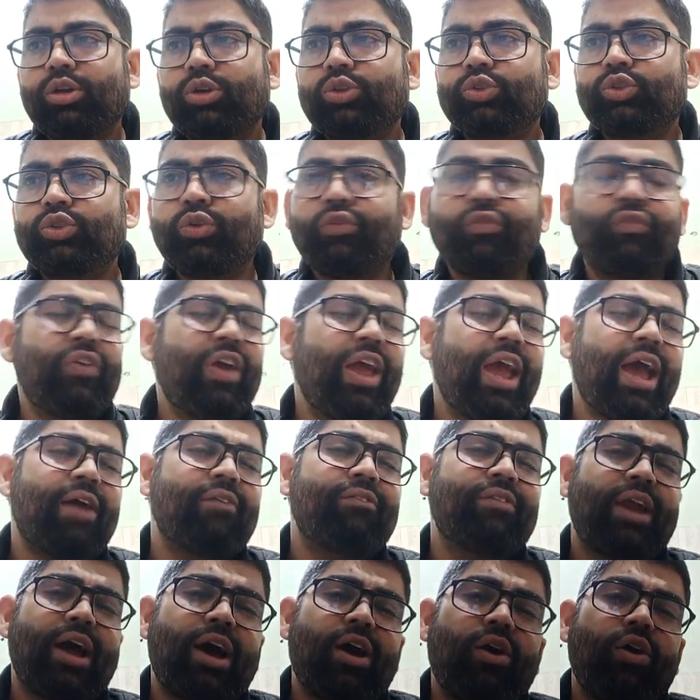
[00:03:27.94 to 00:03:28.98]
So we
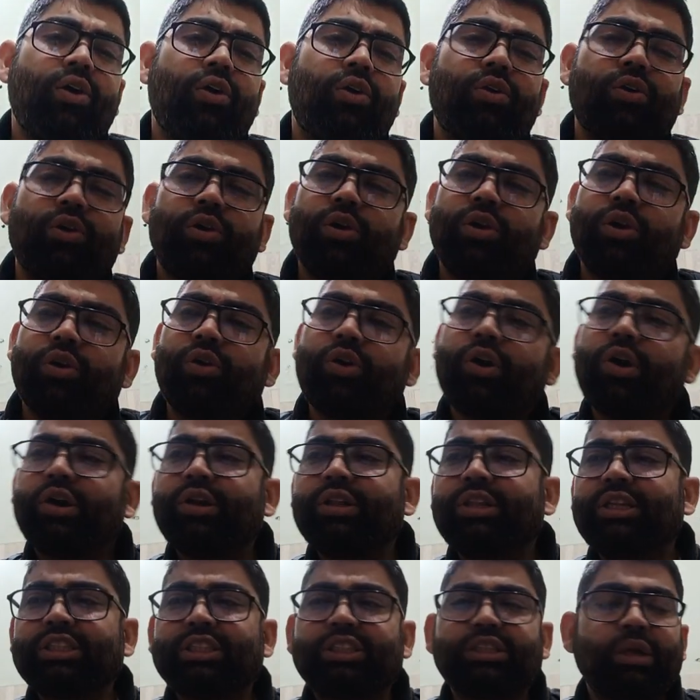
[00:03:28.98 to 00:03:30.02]
have now
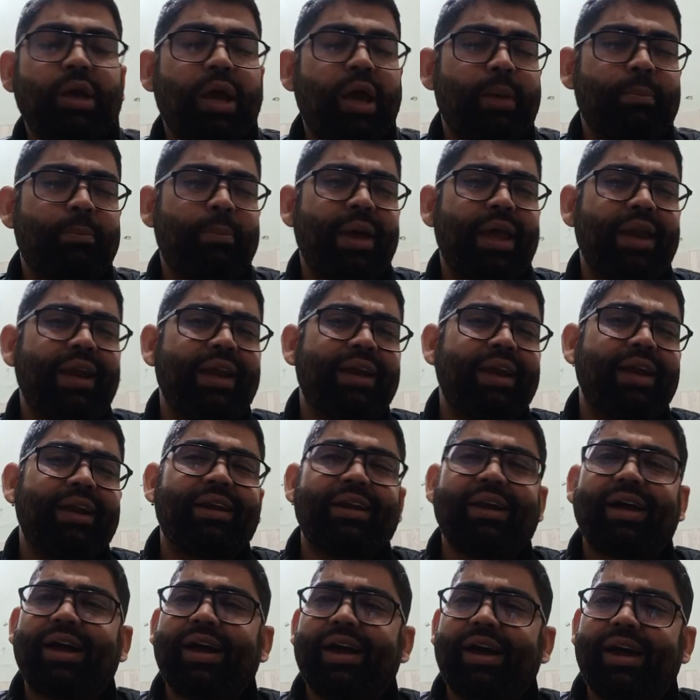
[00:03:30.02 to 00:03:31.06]
got this
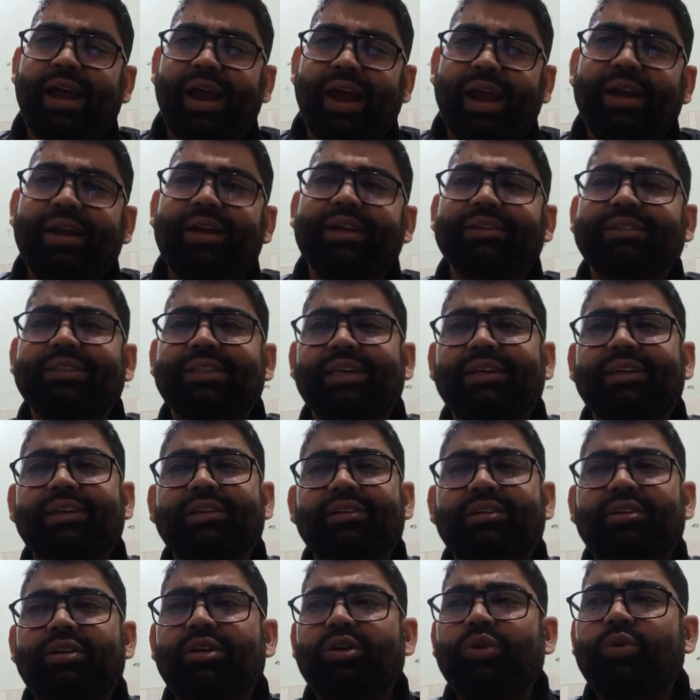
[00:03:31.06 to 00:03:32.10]
Benedict Anderson,
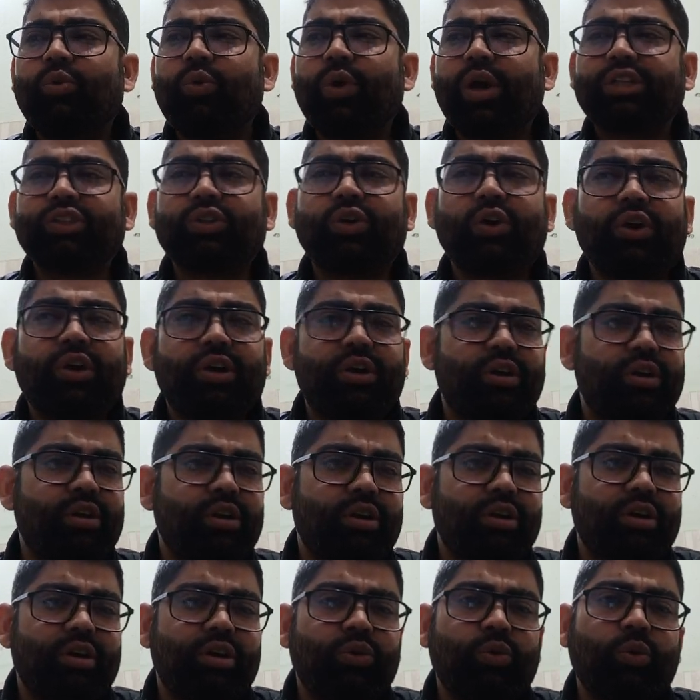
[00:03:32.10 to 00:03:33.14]
who has
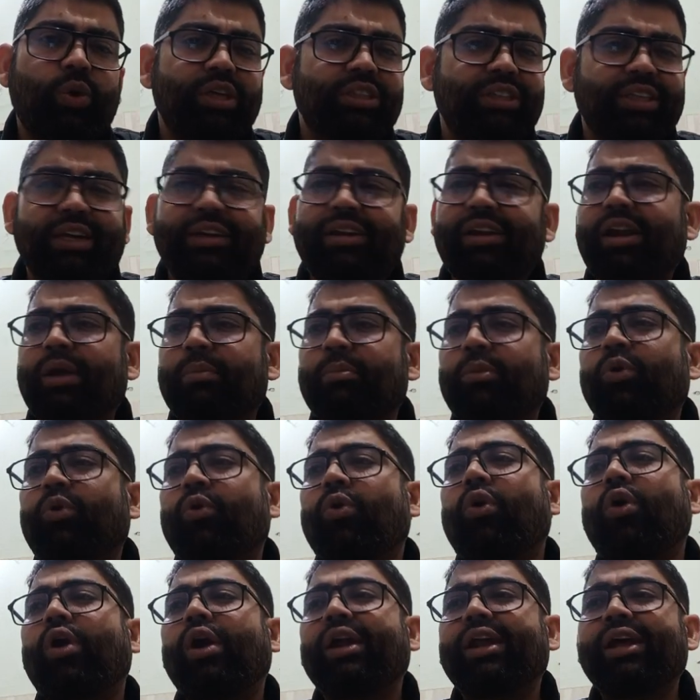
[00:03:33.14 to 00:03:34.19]
written a book
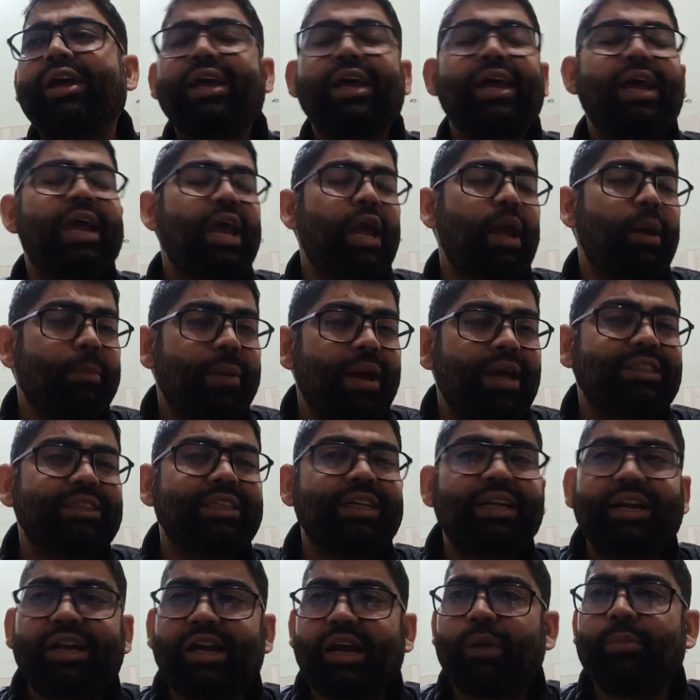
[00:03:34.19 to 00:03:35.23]
called
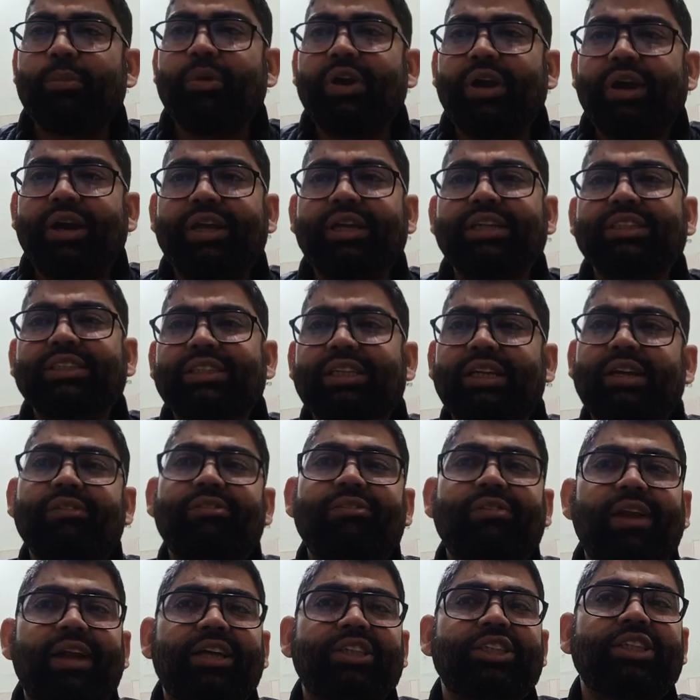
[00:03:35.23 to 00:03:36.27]
Imagined Communities:
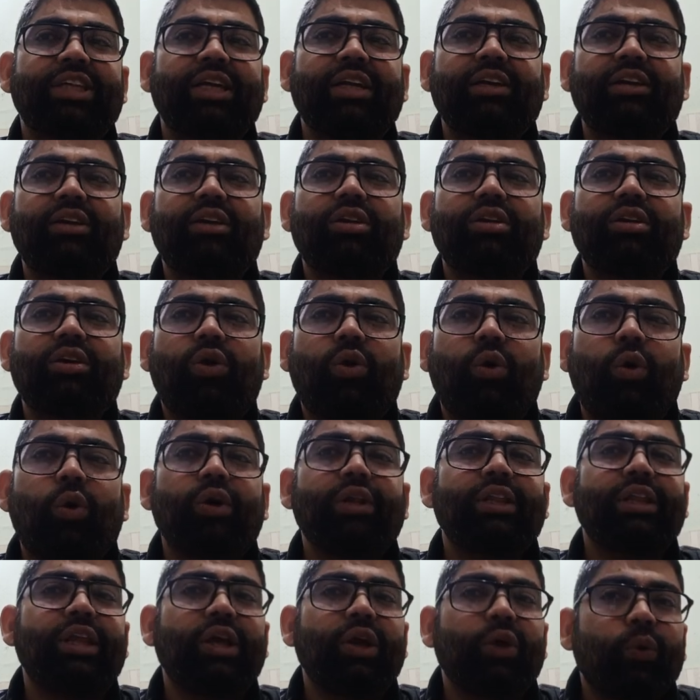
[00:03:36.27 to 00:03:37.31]
Reflection
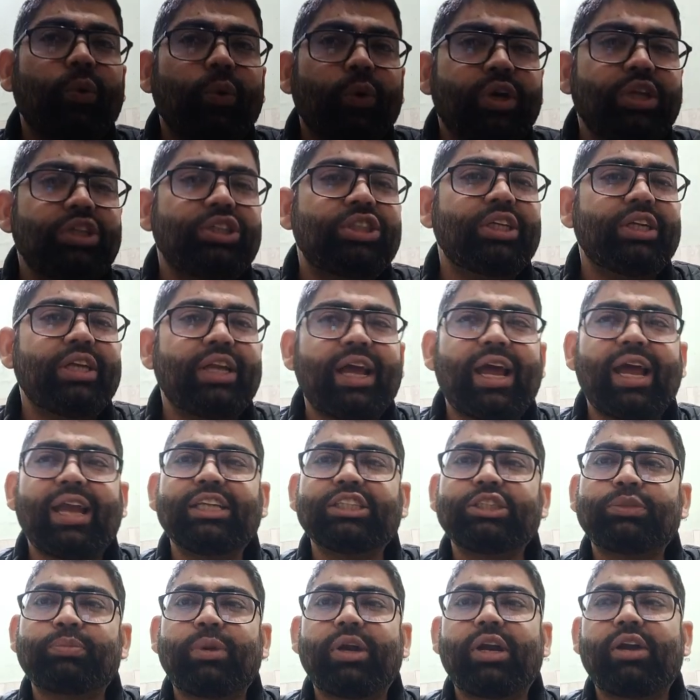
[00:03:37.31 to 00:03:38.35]
on the Origin
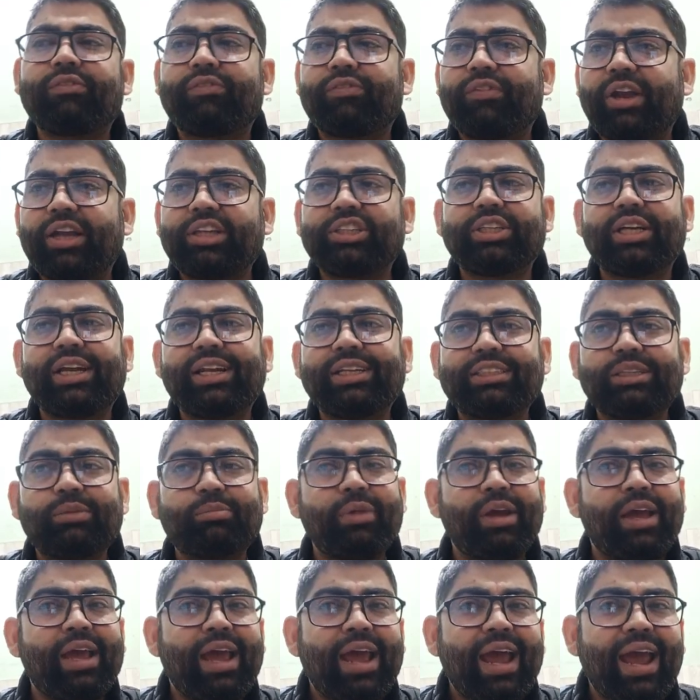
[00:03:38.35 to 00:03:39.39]
and Spread of
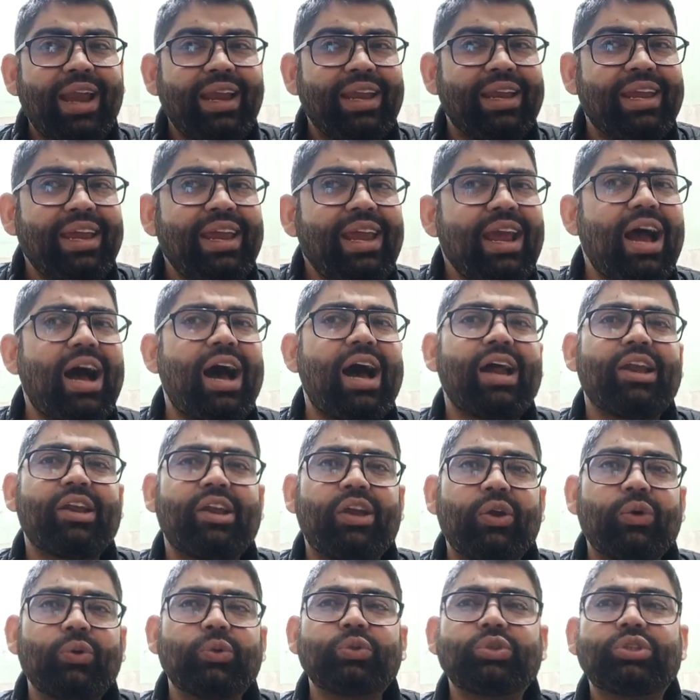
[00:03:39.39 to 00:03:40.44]
Nationalism, and he
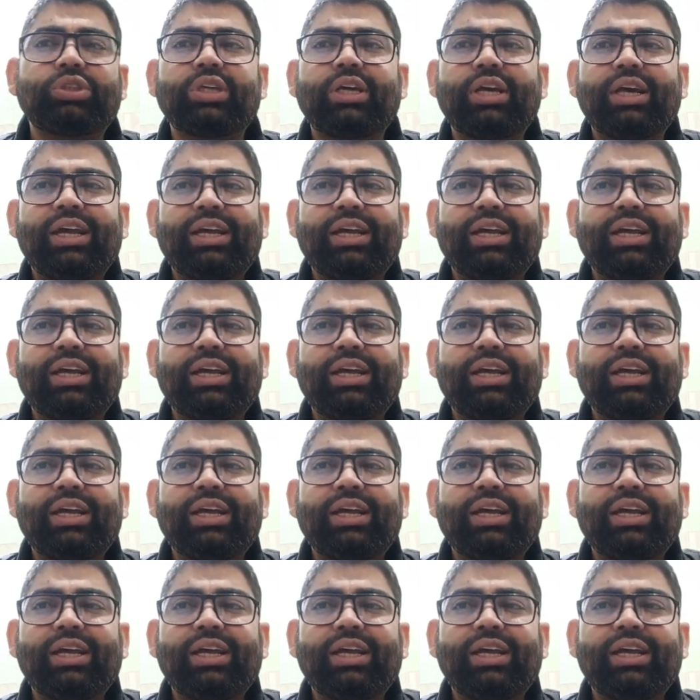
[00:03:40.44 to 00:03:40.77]
argues